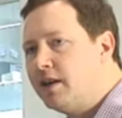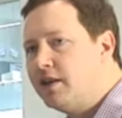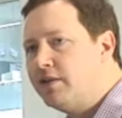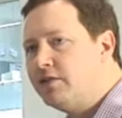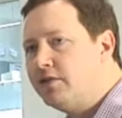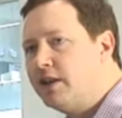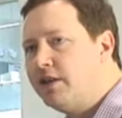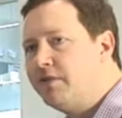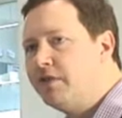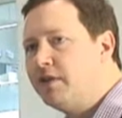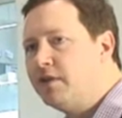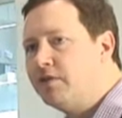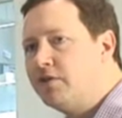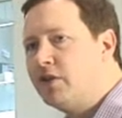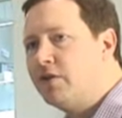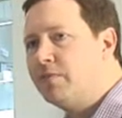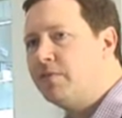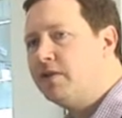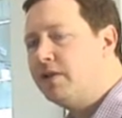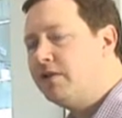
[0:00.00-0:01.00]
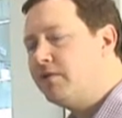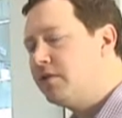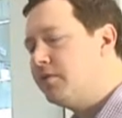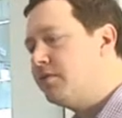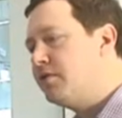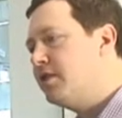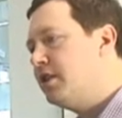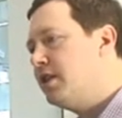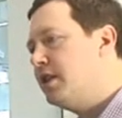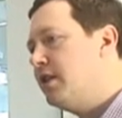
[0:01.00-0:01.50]
and achieving the job that you've
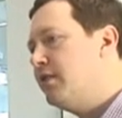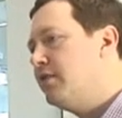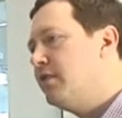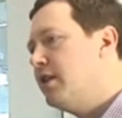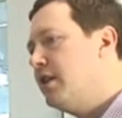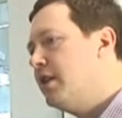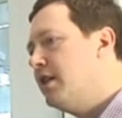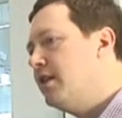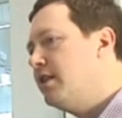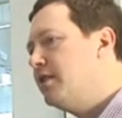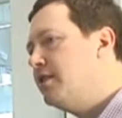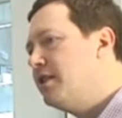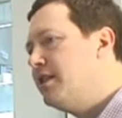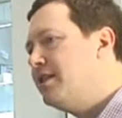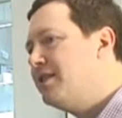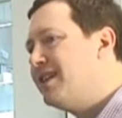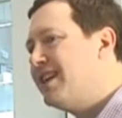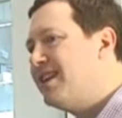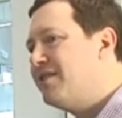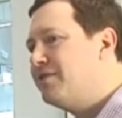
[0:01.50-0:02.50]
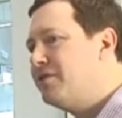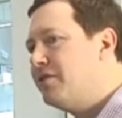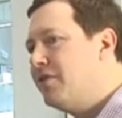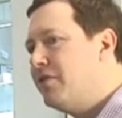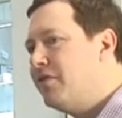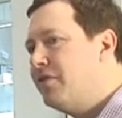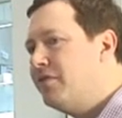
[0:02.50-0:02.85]
got to achieve. Details